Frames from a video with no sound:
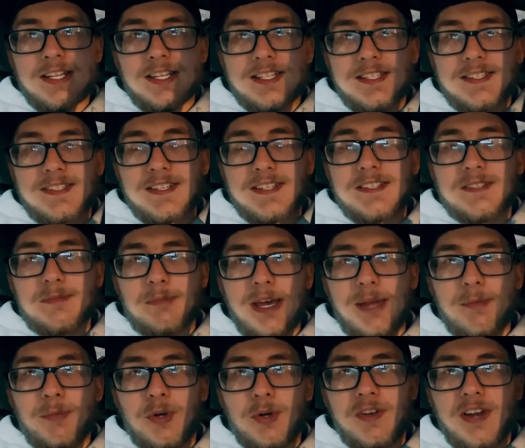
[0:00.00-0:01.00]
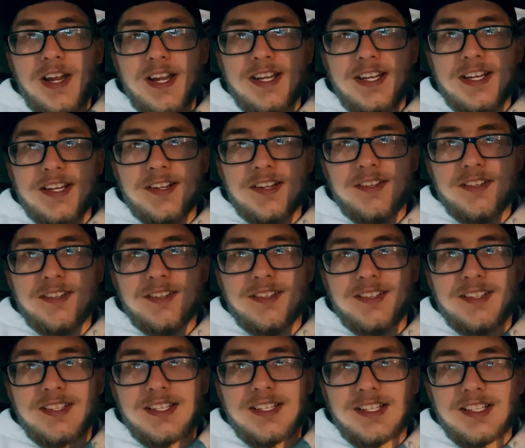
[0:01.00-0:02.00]
see this bad boy right here?
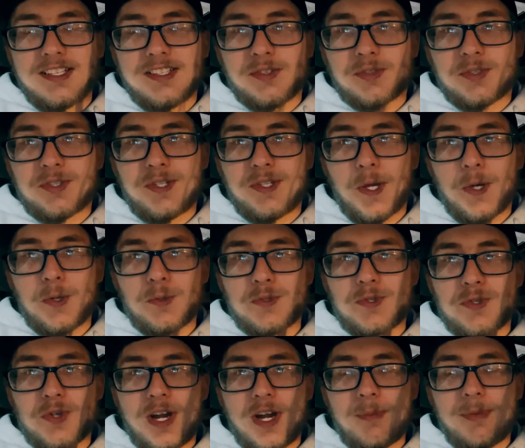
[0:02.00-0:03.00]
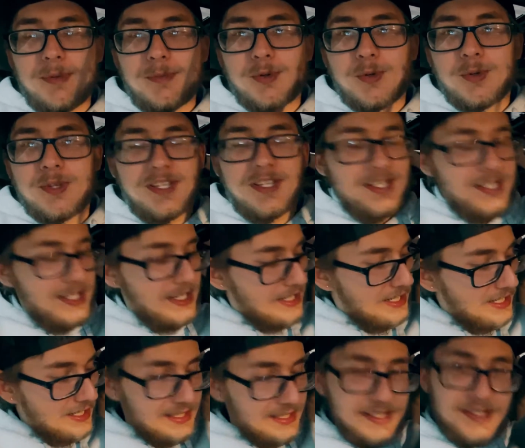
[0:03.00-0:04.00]
Little toe strappy boy.
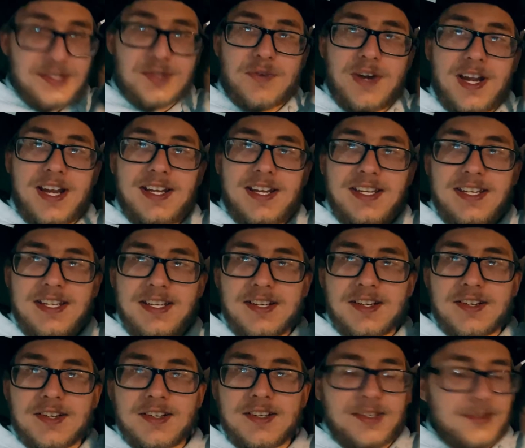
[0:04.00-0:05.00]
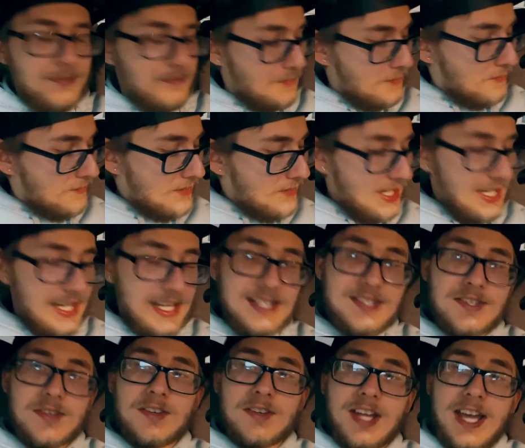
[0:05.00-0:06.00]
This right here
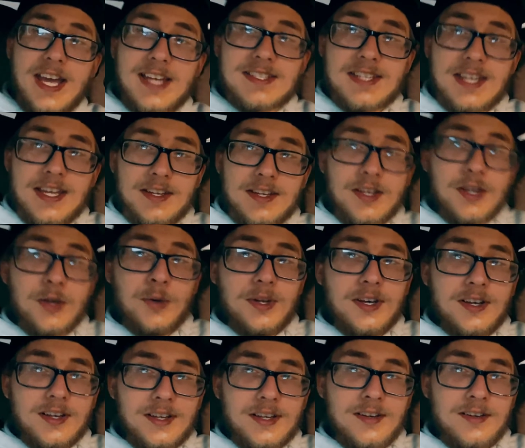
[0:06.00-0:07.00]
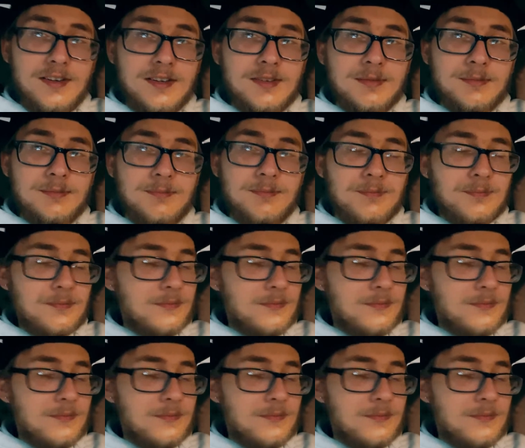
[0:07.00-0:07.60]
is on GasCanCo.com.